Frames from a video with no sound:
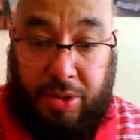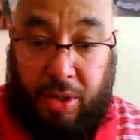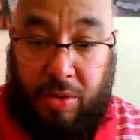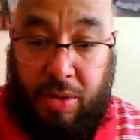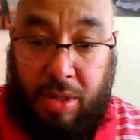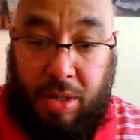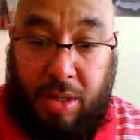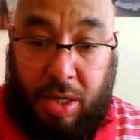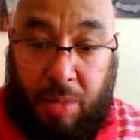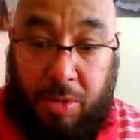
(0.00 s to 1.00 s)
So
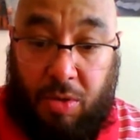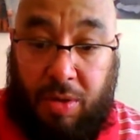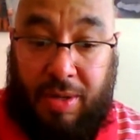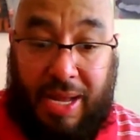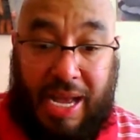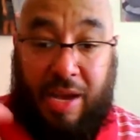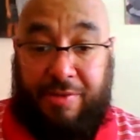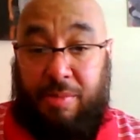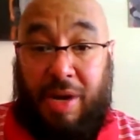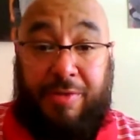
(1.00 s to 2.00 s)
I'm going
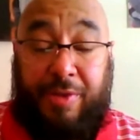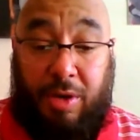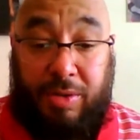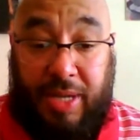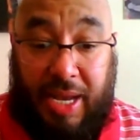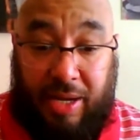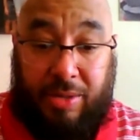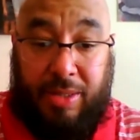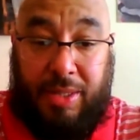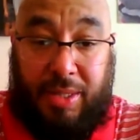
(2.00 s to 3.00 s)
live from my phone
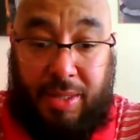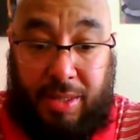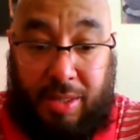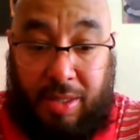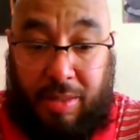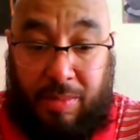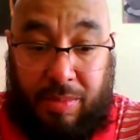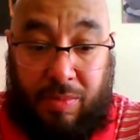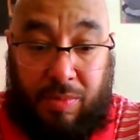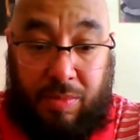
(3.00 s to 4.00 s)
now. Um,
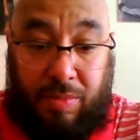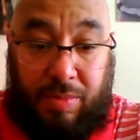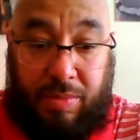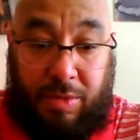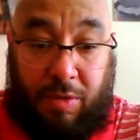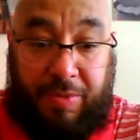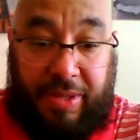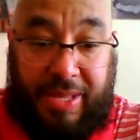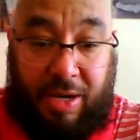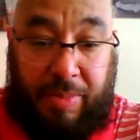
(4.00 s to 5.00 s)

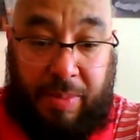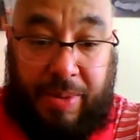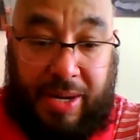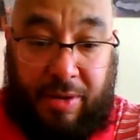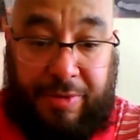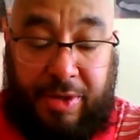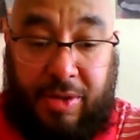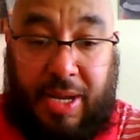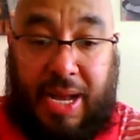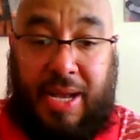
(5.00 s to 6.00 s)
Hopefully that'll be better for
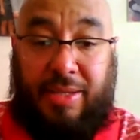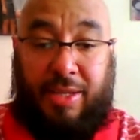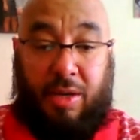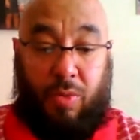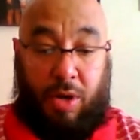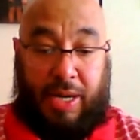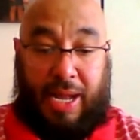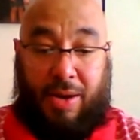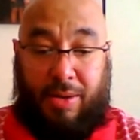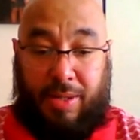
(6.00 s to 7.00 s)
you guys. That'll work
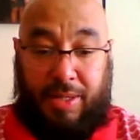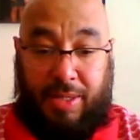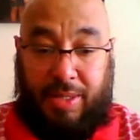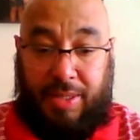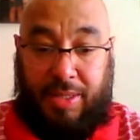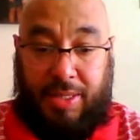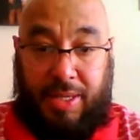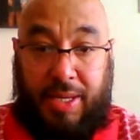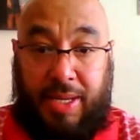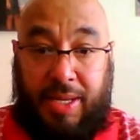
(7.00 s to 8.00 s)
out.
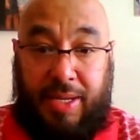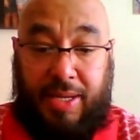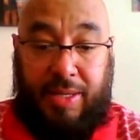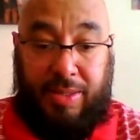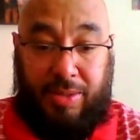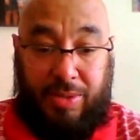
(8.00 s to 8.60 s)
And